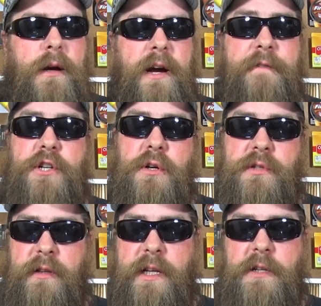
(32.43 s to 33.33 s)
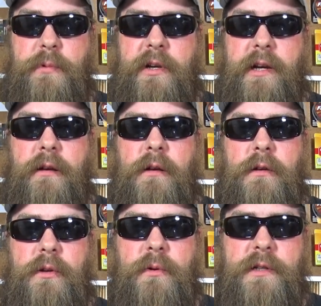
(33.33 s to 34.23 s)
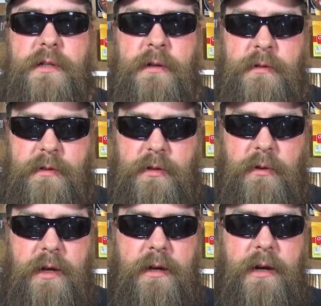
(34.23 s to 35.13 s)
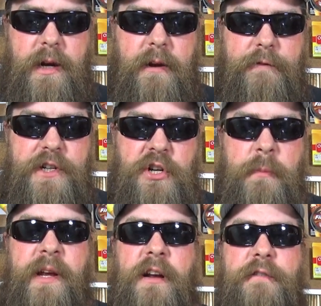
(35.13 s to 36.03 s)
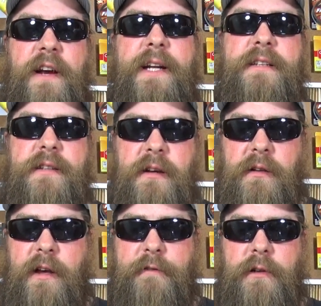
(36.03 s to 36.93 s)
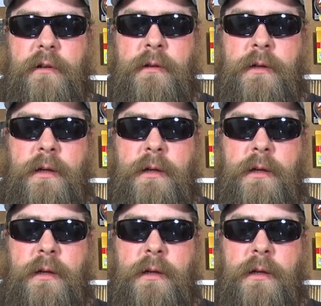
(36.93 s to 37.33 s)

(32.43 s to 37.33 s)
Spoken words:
I've chosen these particular lures so that a fisherman of any skill level